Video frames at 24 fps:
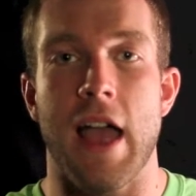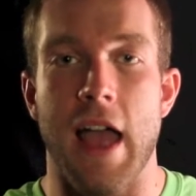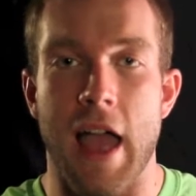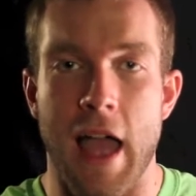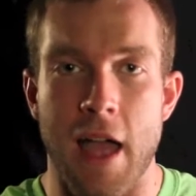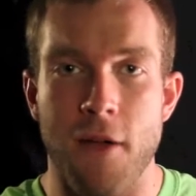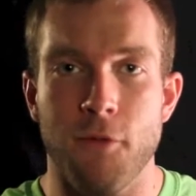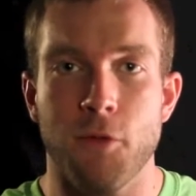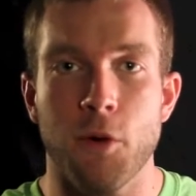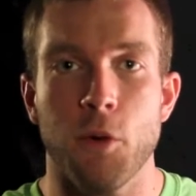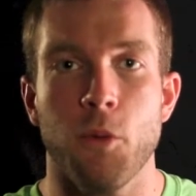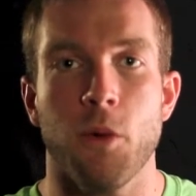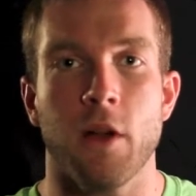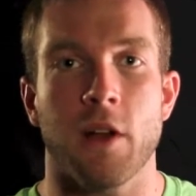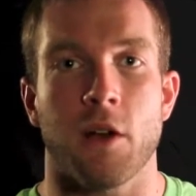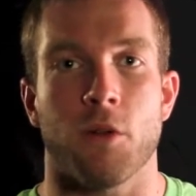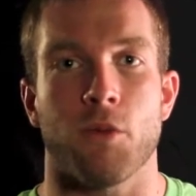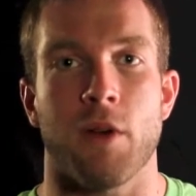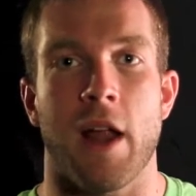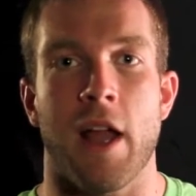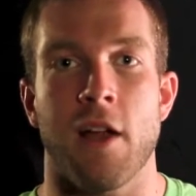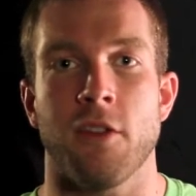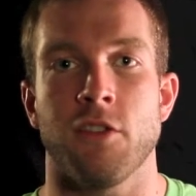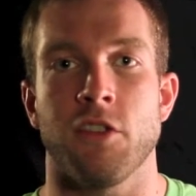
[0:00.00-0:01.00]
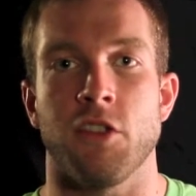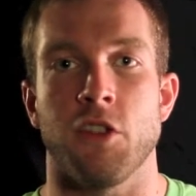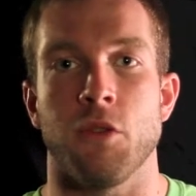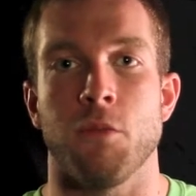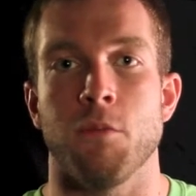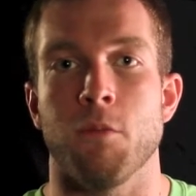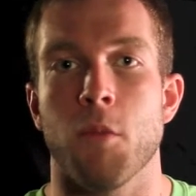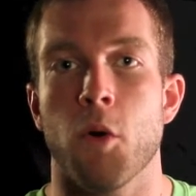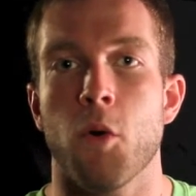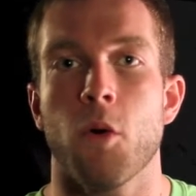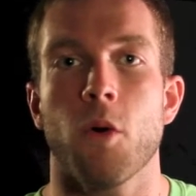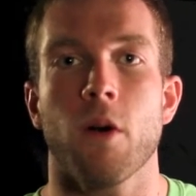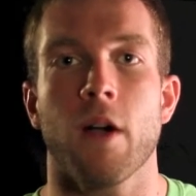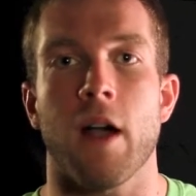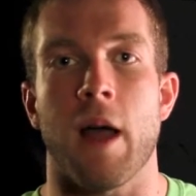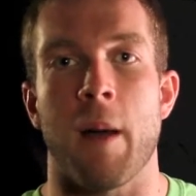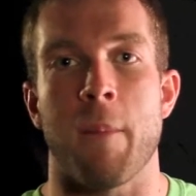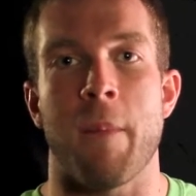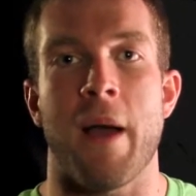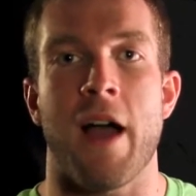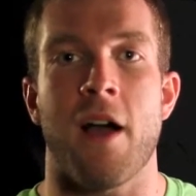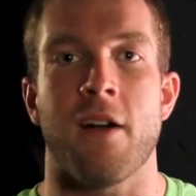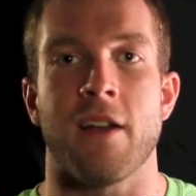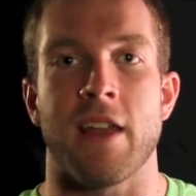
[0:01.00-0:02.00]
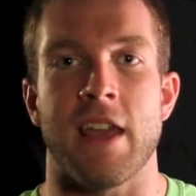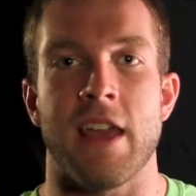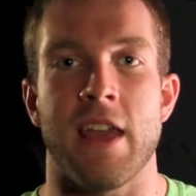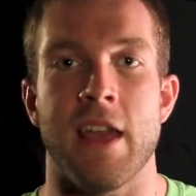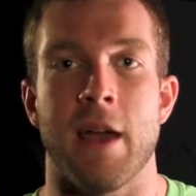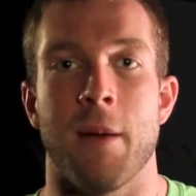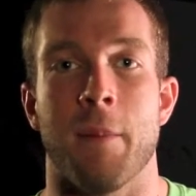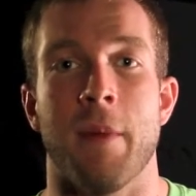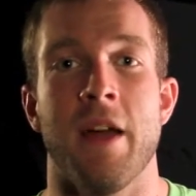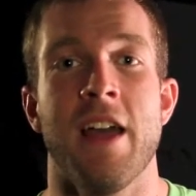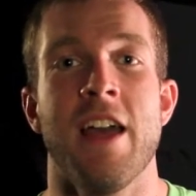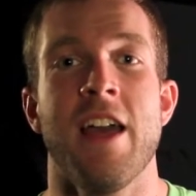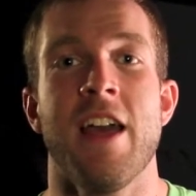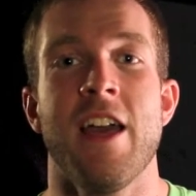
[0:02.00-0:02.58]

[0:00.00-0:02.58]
everyone around you more about Him,